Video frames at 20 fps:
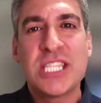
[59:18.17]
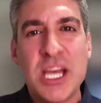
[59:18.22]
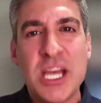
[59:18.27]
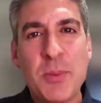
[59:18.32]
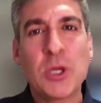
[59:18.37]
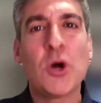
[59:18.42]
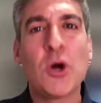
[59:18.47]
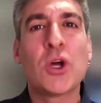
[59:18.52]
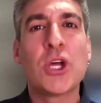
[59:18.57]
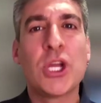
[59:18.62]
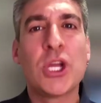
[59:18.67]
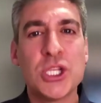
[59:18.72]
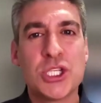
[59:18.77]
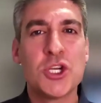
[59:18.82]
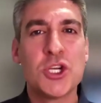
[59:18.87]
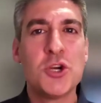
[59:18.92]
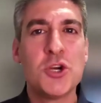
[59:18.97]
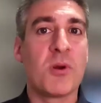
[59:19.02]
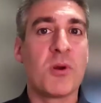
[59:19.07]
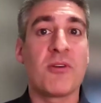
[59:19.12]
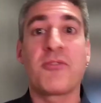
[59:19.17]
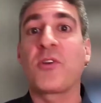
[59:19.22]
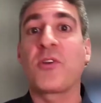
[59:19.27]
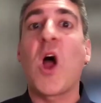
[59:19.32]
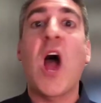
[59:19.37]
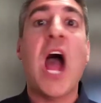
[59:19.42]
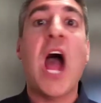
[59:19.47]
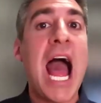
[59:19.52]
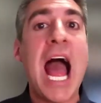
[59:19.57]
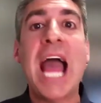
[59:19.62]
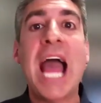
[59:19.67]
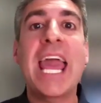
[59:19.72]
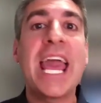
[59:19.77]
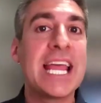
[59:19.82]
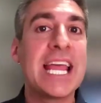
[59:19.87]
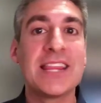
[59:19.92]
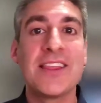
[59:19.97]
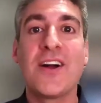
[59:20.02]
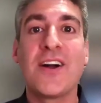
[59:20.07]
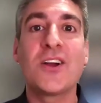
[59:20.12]
typical consumer for a
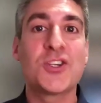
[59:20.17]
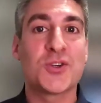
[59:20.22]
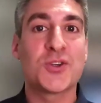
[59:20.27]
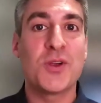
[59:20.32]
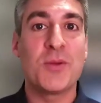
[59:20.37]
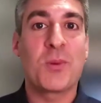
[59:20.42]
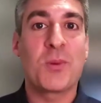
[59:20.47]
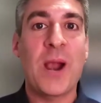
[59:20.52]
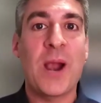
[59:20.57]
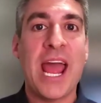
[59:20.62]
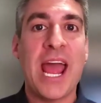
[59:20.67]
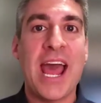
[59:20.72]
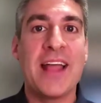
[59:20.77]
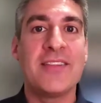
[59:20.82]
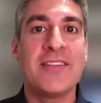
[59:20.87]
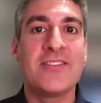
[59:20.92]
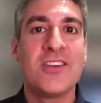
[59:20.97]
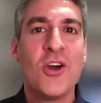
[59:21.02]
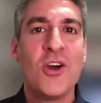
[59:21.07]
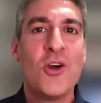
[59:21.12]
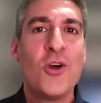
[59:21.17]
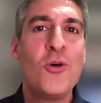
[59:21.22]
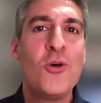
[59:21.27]
high-end luxury brand